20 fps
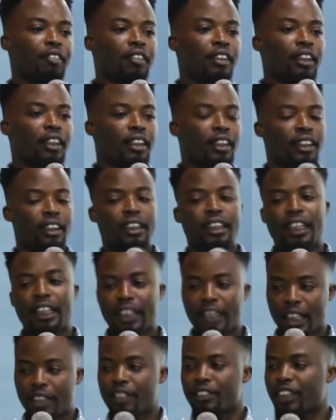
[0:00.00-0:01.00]
if
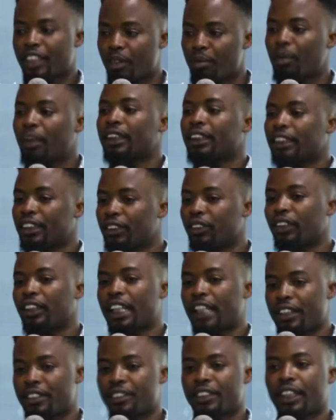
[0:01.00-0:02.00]
their lifestyle matches
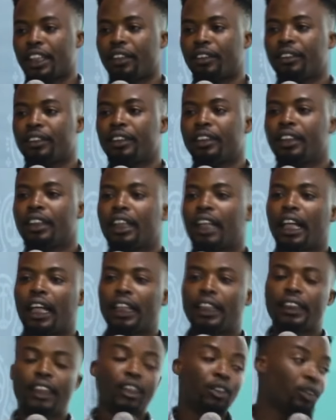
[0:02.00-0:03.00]
your lifestyle,
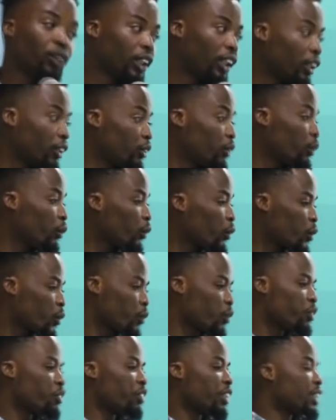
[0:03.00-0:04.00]
and then you can grow so